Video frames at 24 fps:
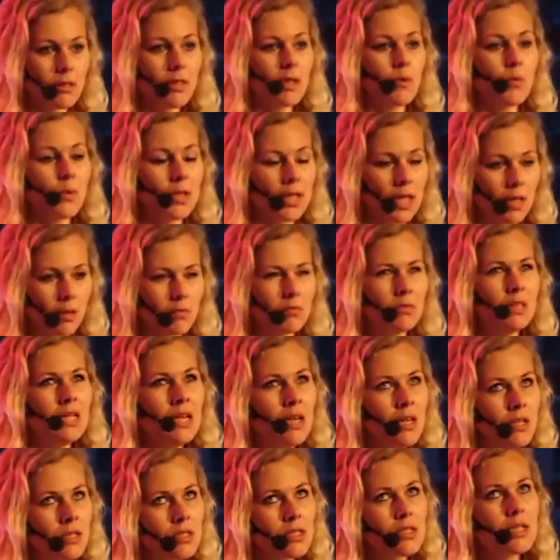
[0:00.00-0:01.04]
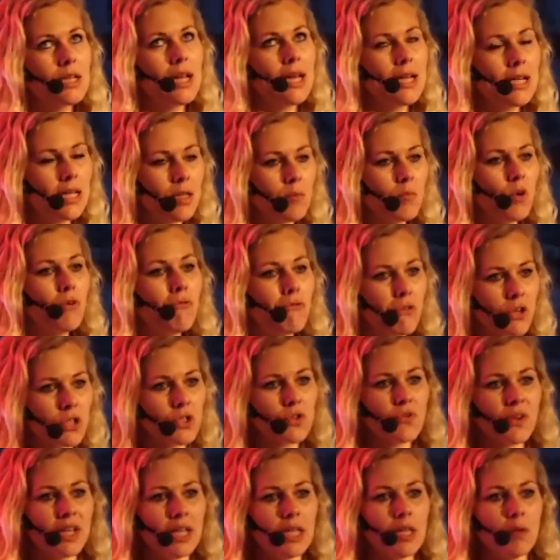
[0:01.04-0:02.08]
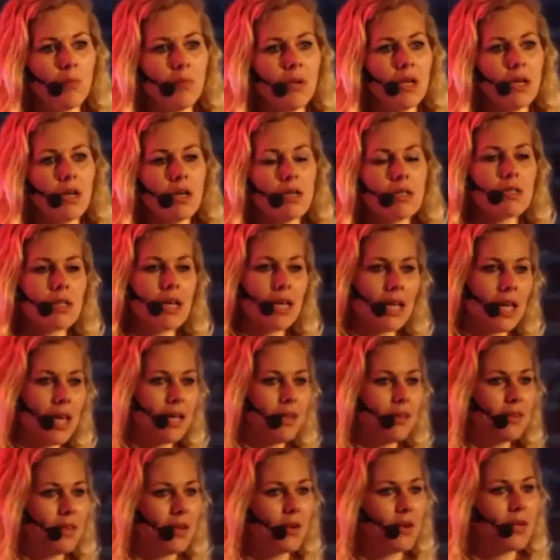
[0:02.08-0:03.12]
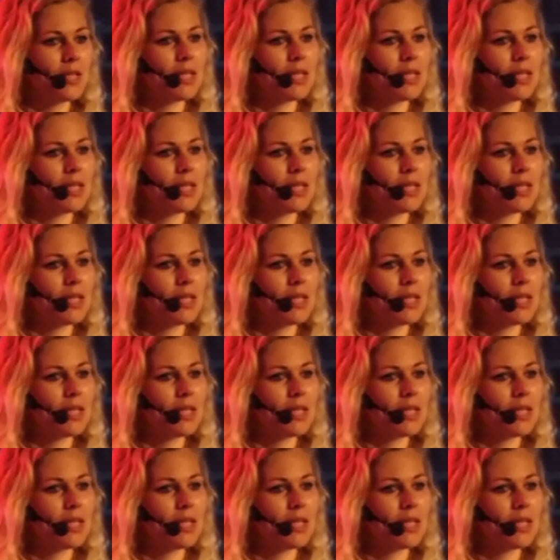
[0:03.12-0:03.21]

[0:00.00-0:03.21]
they, they will get slightly more frustrated because, again, they're